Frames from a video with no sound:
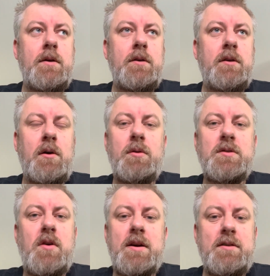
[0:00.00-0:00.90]
We
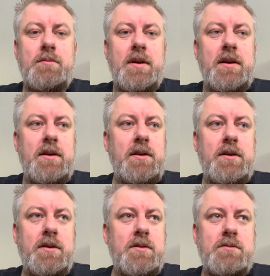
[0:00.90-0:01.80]
try to
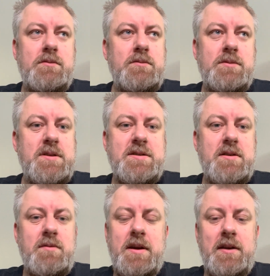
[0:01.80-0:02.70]
be just a
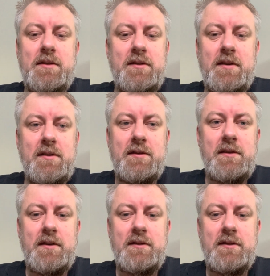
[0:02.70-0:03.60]
regular citizen
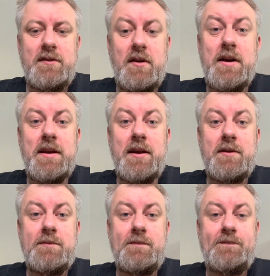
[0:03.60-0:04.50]
in society.
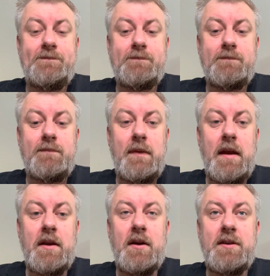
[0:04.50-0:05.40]

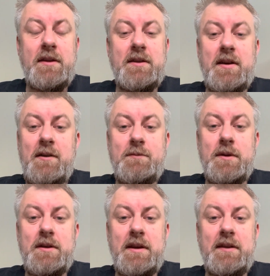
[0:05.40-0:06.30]
And I think the
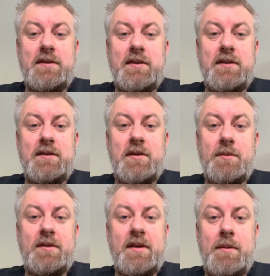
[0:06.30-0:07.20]
government needs to stop
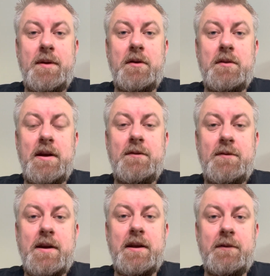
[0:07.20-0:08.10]
stepping on our
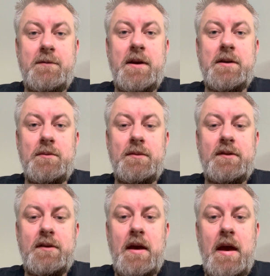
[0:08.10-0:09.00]
fucking
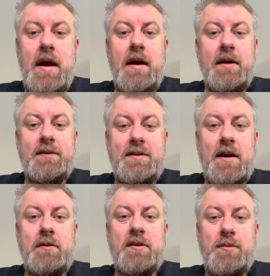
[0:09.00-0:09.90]
freedoms and
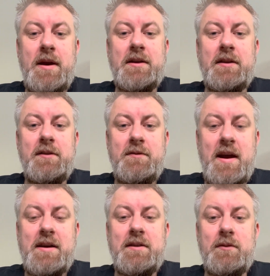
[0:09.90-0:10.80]
start respecting the
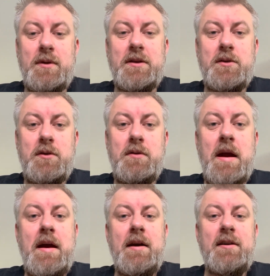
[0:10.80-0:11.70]
fact that we do
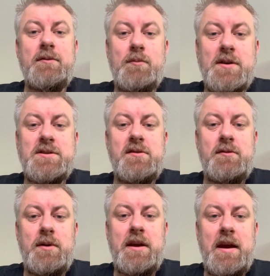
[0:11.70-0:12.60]
as much as
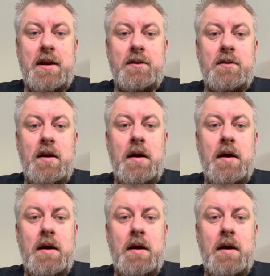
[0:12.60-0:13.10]
we can